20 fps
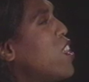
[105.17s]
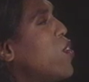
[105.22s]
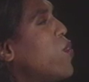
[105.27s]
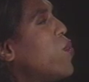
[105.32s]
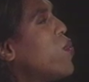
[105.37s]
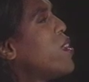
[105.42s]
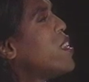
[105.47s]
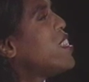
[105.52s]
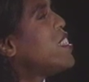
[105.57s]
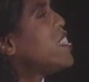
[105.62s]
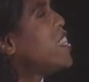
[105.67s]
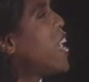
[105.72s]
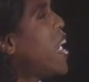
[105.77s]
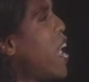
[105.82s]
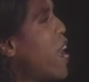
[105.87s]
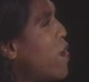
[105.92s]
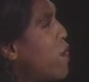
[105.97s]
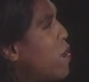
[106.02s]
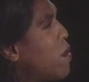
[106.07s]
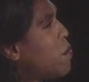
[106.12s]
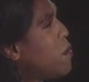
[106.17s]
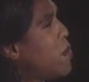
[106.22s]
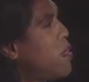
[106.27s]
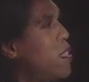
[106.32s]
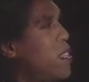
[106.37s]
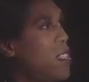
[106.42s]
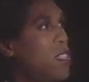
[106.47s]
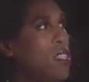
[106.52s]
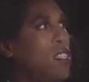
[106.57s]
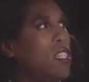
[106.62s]
you were a terrible
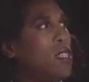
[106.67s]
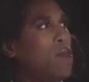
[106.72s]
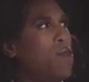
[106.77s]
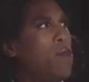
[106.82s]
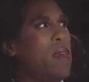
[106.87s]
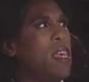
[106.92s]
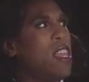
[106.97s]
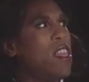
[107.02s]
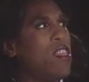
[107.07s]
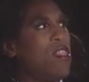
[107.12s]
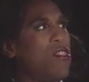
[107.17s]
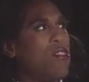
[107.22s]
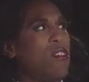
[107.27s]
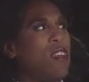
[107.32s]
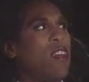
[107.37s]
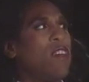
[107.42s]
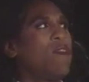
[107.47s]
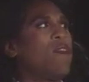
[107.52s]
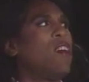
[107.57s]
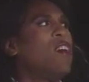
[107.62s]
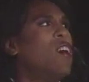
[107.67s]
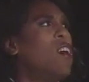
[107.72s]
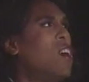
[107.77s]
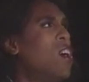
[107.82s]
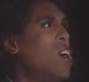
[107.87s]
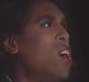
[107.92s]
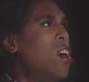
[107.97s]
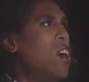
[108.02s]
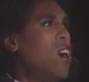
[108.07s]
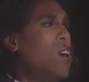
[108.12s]
little spendthrift,
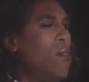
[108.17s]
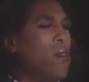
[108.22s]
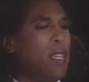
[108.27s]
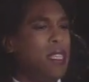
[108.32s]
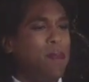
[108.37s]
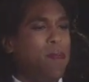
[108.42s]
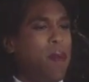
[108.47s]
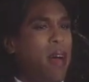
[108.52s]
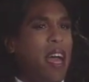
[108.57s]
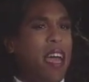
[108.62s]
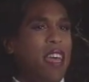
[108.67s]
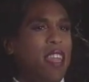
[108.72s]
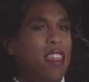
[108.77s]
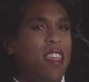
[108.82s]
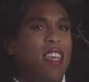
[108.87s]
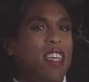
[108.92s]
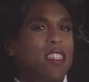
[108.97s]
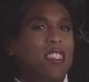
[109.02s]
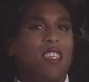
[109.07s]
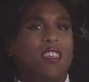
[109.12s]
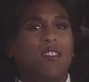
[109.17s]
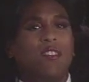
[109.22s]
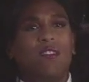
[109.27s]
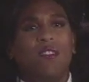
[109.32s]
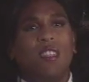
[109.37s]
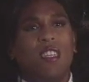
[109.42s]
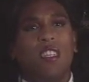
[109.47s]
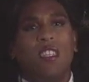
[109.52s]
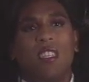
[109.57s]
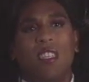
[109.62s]
always buying things that you
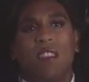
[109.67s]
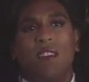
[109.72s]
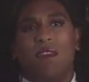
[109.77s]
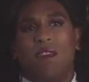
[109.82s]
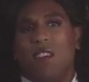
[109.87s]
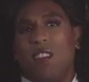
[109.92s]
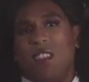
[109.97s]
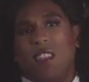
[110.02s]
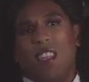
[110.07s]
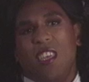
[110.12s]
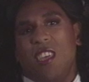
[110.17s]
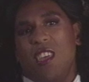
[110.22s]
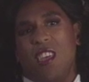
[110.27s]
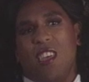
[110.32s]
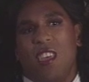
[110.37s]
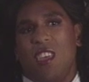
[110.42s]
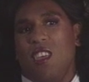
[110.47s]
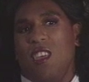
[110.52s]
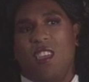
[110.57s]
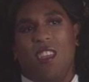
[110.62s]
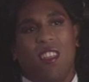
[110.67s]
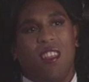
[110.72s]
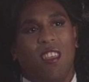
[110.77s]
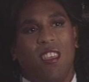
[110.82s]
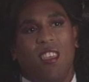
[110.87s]
didn't even need.